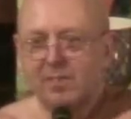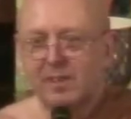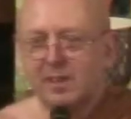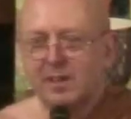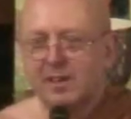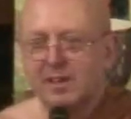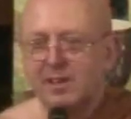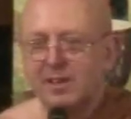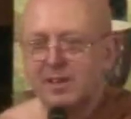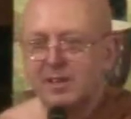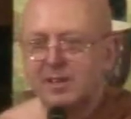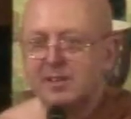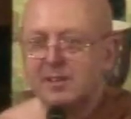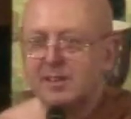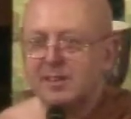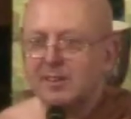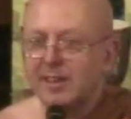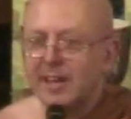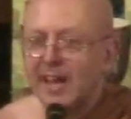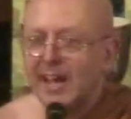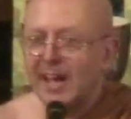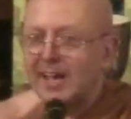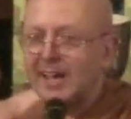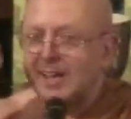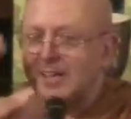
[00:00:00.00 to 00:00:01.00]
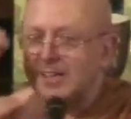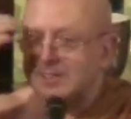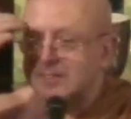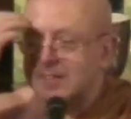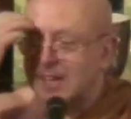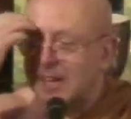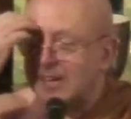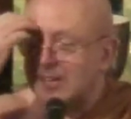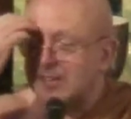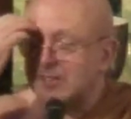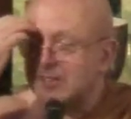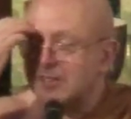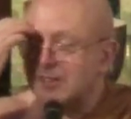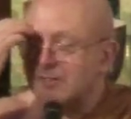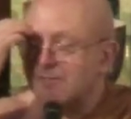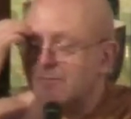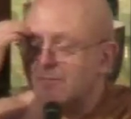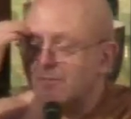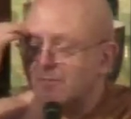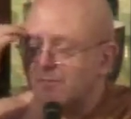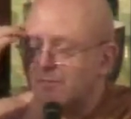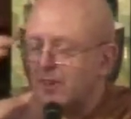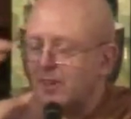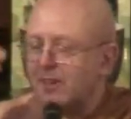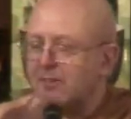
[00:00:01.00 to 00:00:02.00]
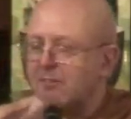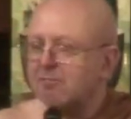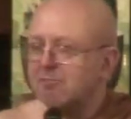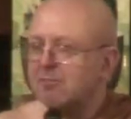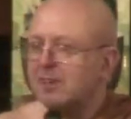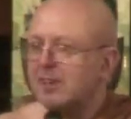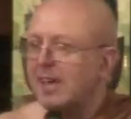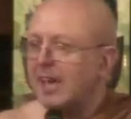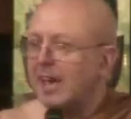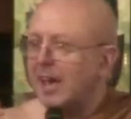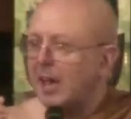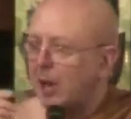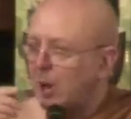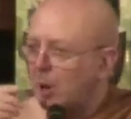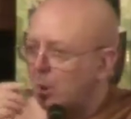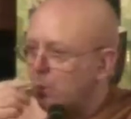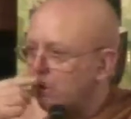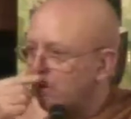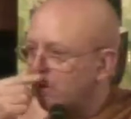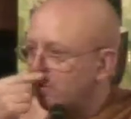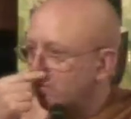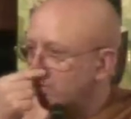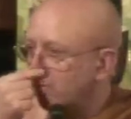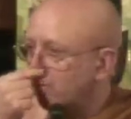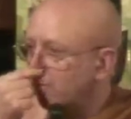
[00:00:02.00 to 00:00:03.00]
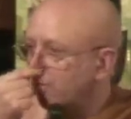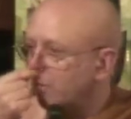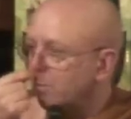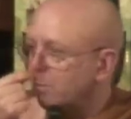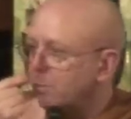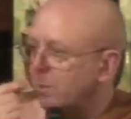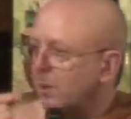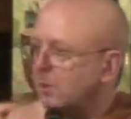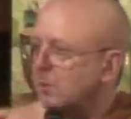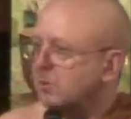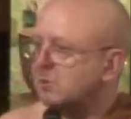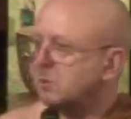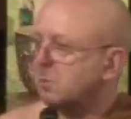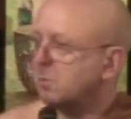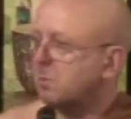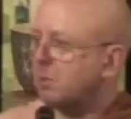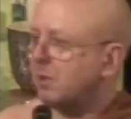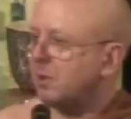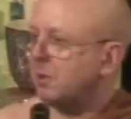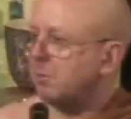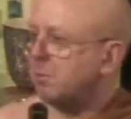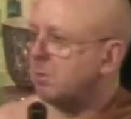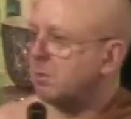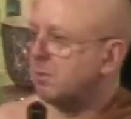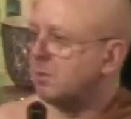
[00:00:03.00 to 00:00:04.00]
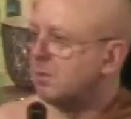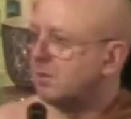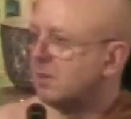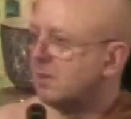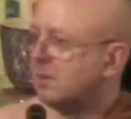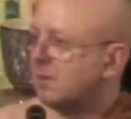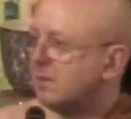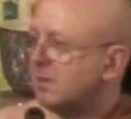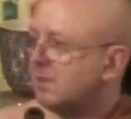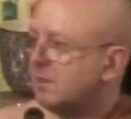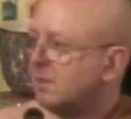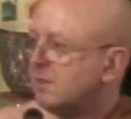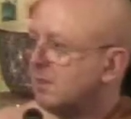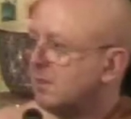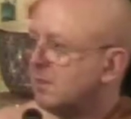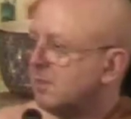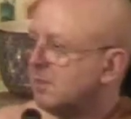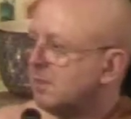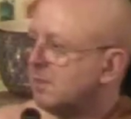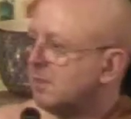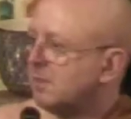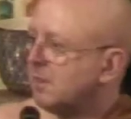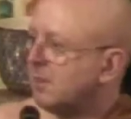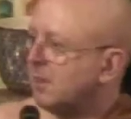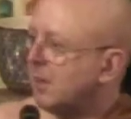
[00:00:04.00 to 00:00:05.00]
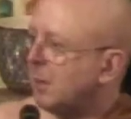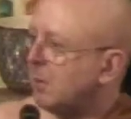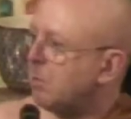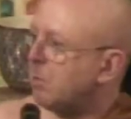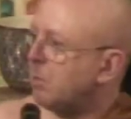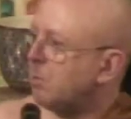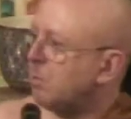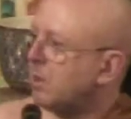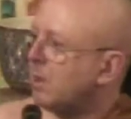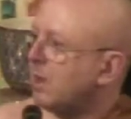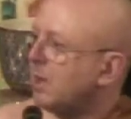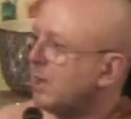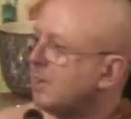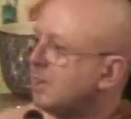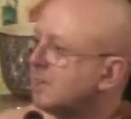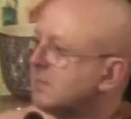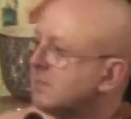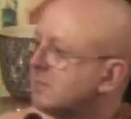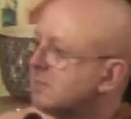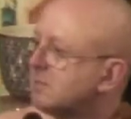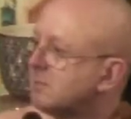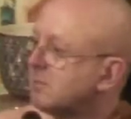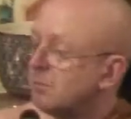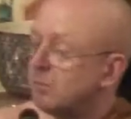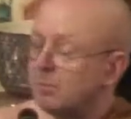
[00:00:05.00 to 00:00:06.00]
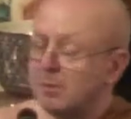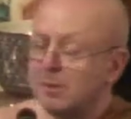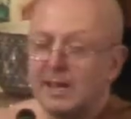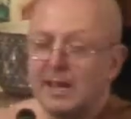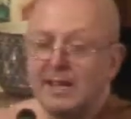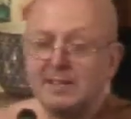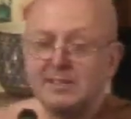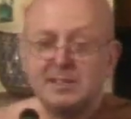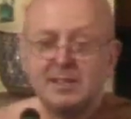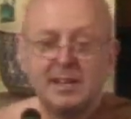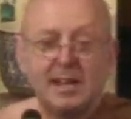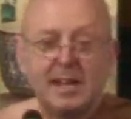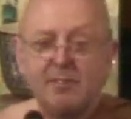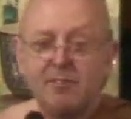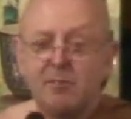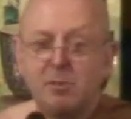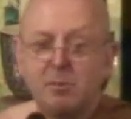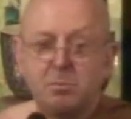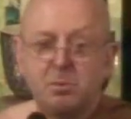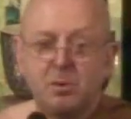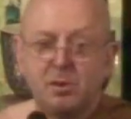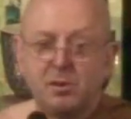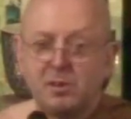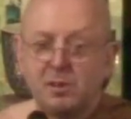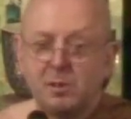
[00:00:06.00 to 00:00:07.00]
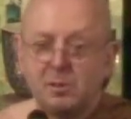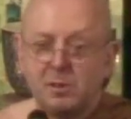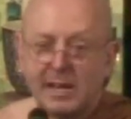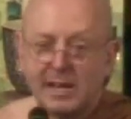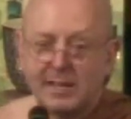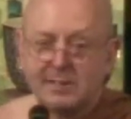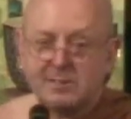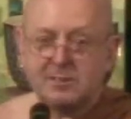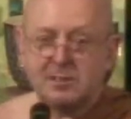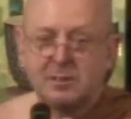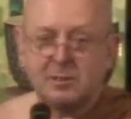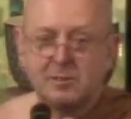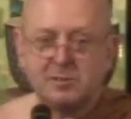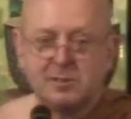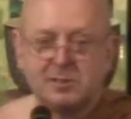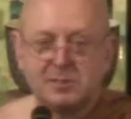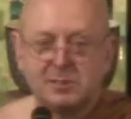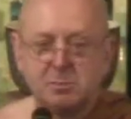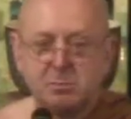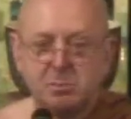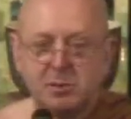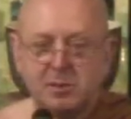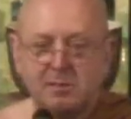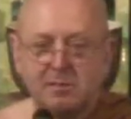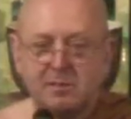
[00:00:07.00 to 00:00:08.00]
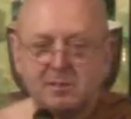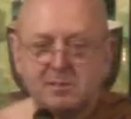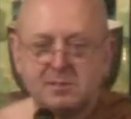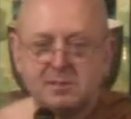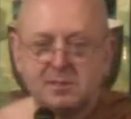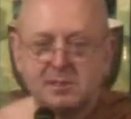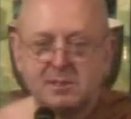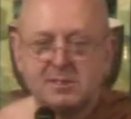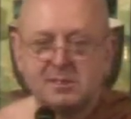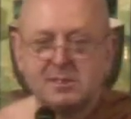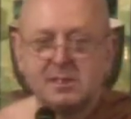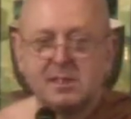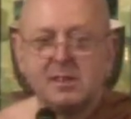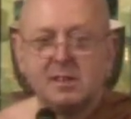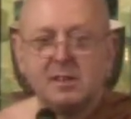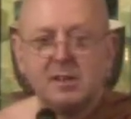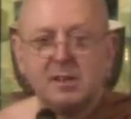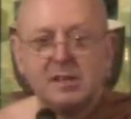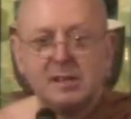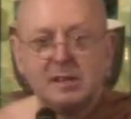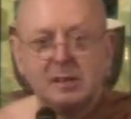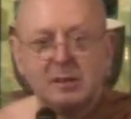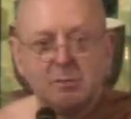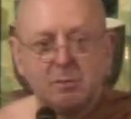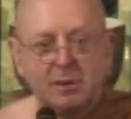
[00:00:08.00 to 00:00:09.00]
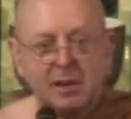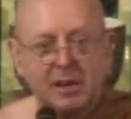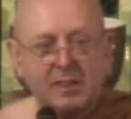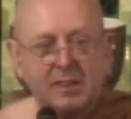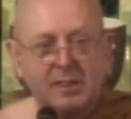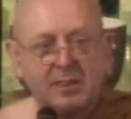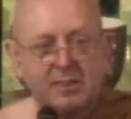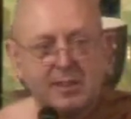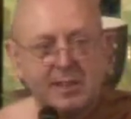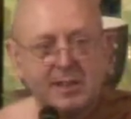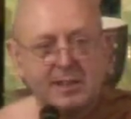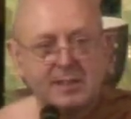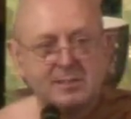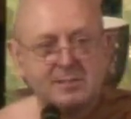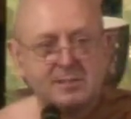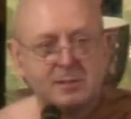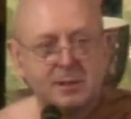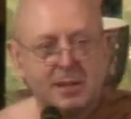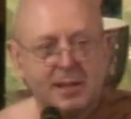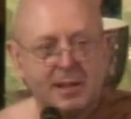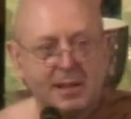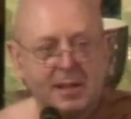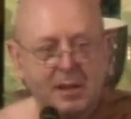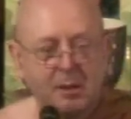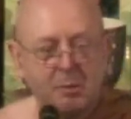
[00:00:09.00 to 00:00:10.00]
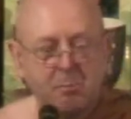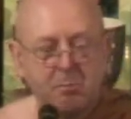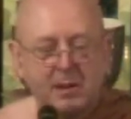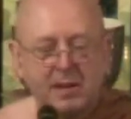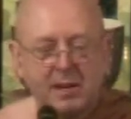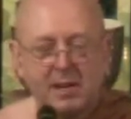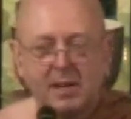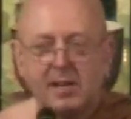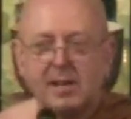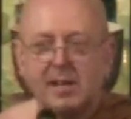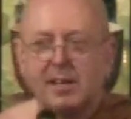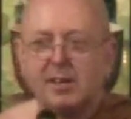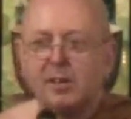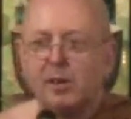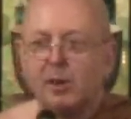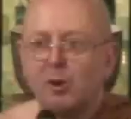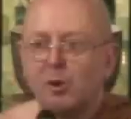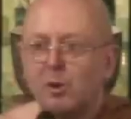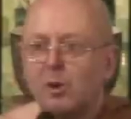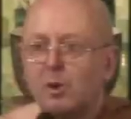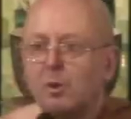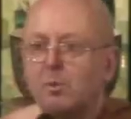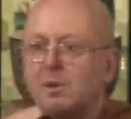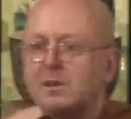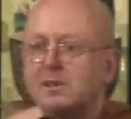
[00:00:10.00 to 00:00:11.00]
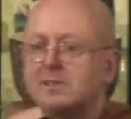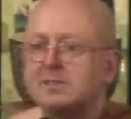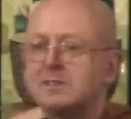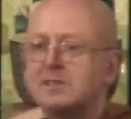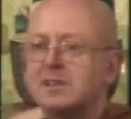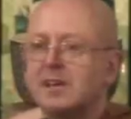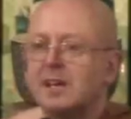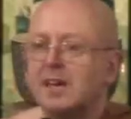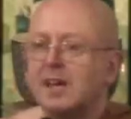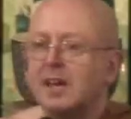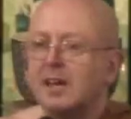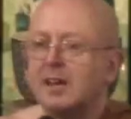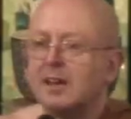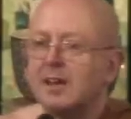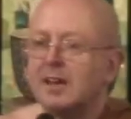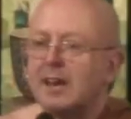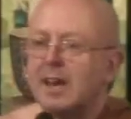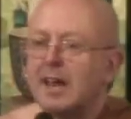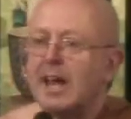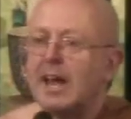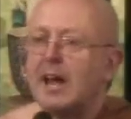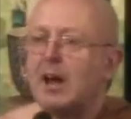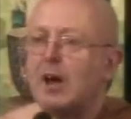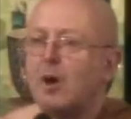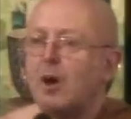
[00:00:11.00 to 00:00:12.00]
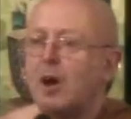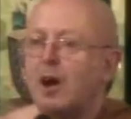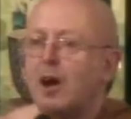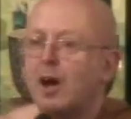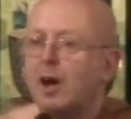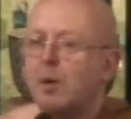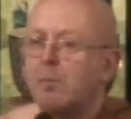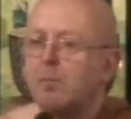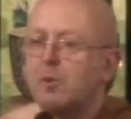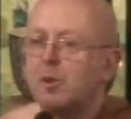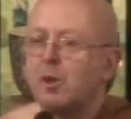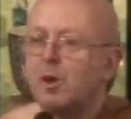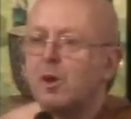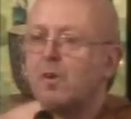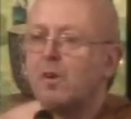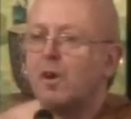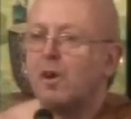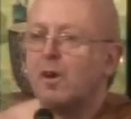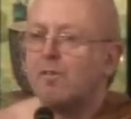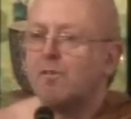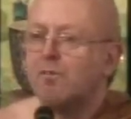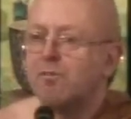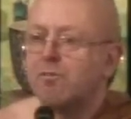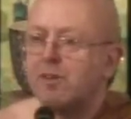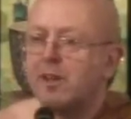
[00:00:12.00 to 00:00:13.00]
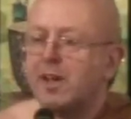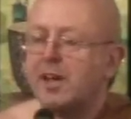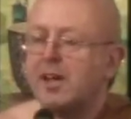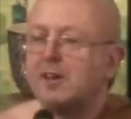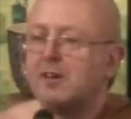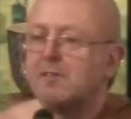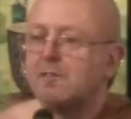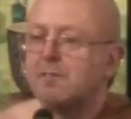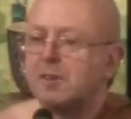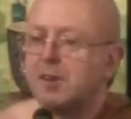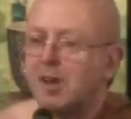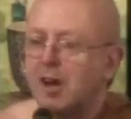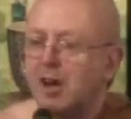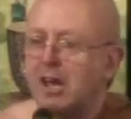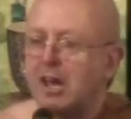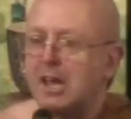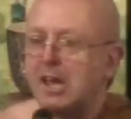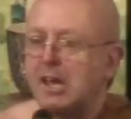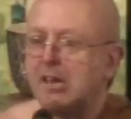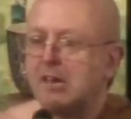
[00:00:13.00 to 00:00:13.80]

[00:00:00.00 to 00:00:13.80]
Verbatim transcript: And that is actually very helpful for most people. Number one, actually everybody who has those experiences, one of the things that they come back again, they always say, "Now I'm not afraid of dying,